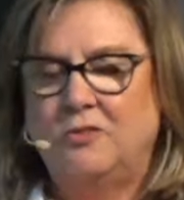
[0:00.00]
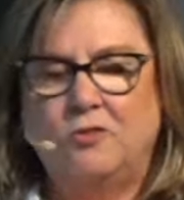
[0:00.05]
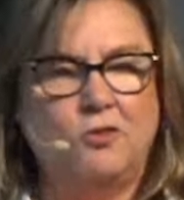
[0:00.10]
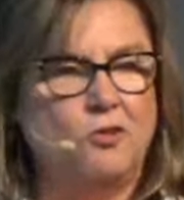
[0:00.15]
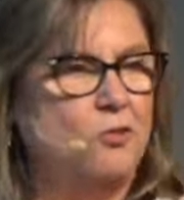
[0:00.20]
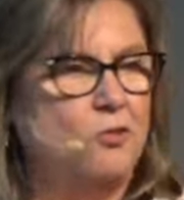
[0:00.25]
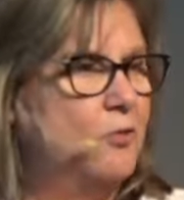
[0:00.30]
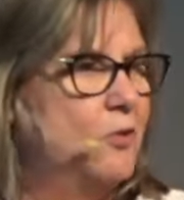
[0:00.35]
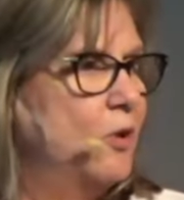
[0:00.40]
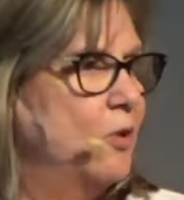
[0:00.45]

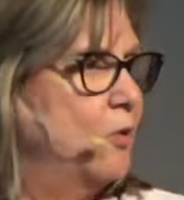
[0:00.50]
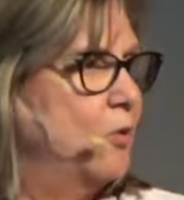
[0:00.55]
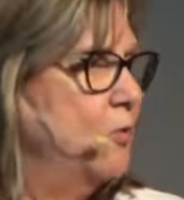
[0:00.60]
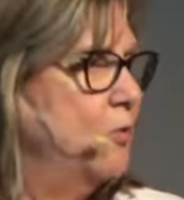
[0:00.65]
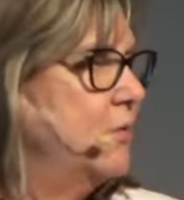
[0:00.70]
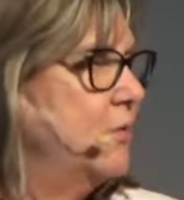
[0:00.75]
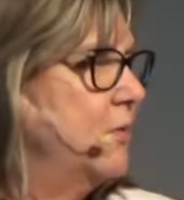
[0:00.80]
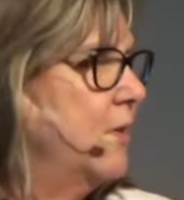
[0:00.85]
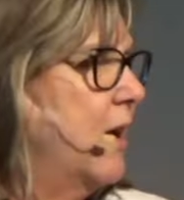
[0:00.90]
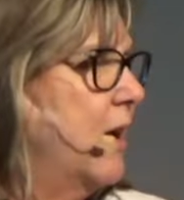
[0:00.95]
to
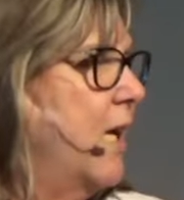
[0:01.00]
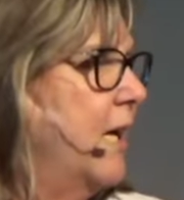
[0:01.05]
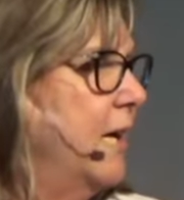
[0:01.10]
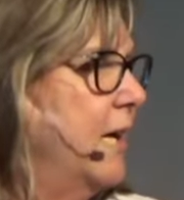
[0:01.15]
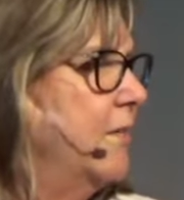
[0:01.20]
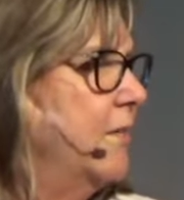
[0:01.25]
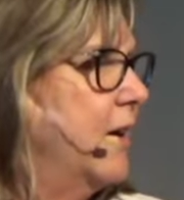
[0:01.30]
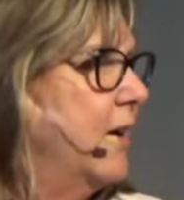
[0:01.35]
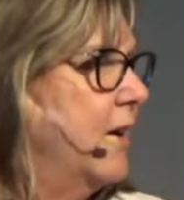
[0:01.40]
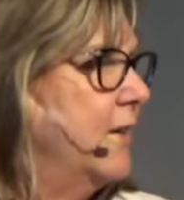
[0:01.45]
those
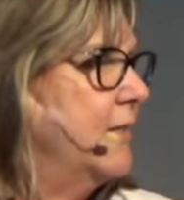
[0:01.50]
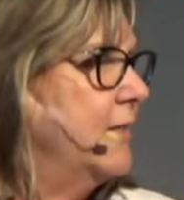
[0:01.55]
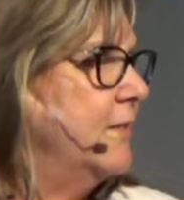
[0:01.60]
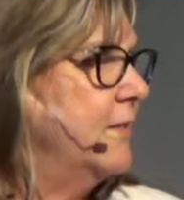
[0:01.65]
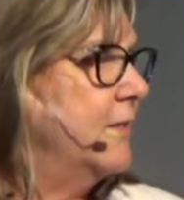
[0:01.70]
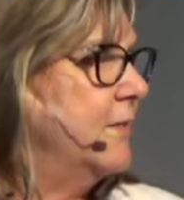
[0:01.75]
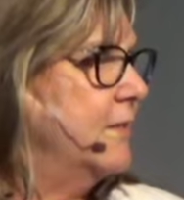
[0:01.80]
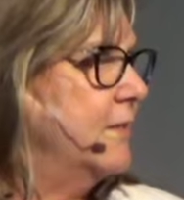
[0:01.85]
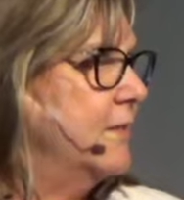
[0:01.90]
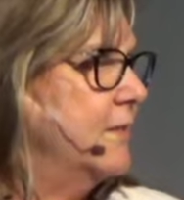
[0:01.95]
higher
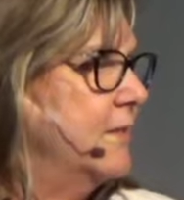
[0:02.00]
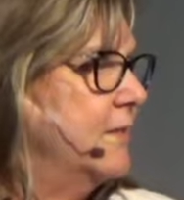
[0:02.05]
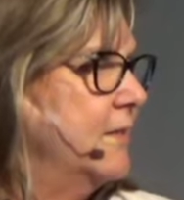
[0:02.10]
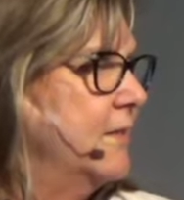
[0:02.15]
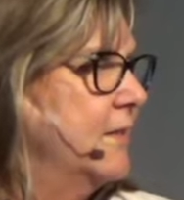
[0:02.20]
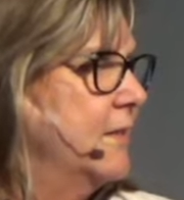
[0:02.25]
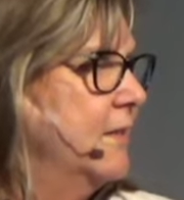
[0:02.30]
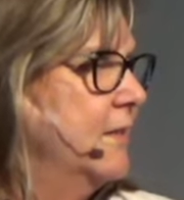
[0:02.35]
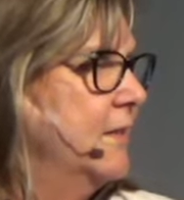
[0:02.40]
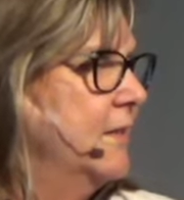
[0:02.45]

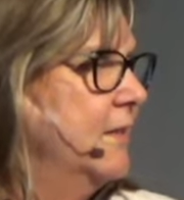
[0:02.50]
ideas